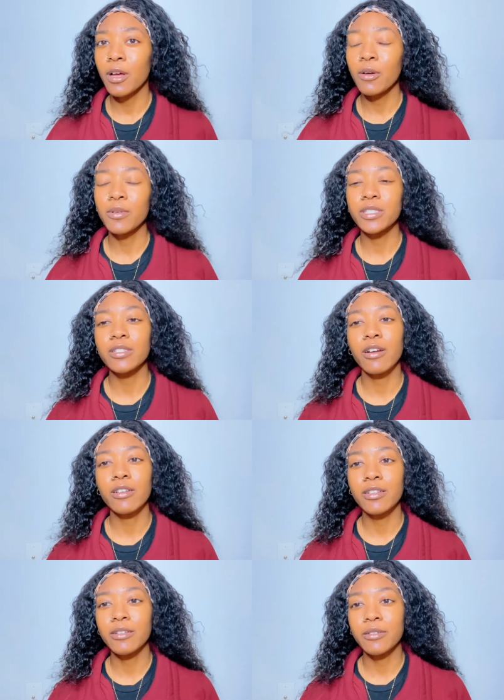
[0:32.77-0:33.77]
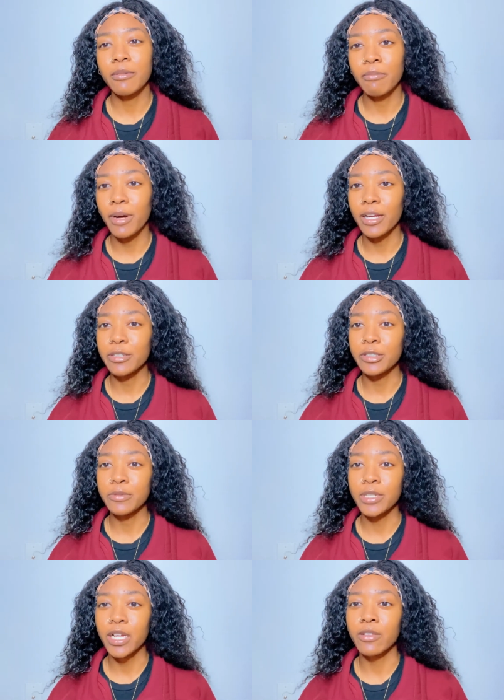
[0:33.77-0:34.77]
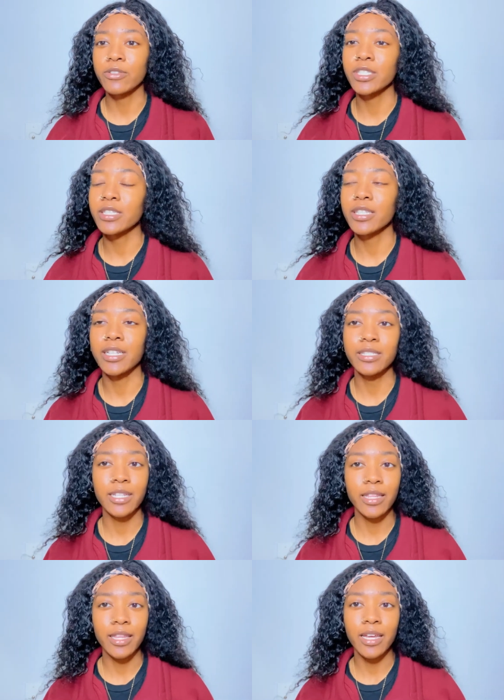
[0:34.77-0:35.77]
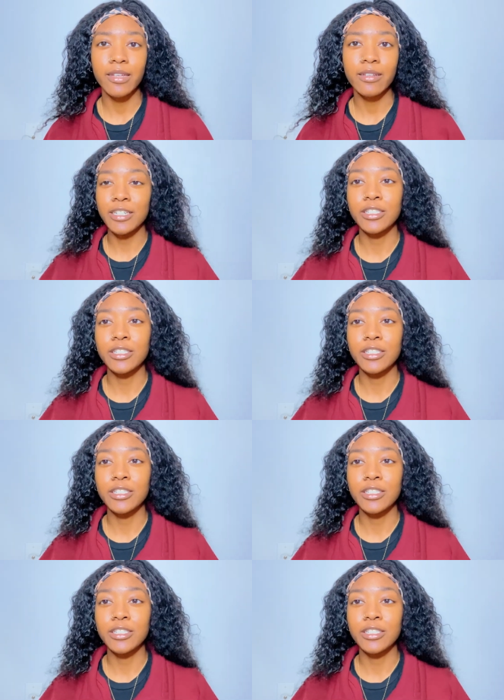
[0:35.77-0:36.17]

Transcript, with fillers: who I started my YouTube channel, just things like that.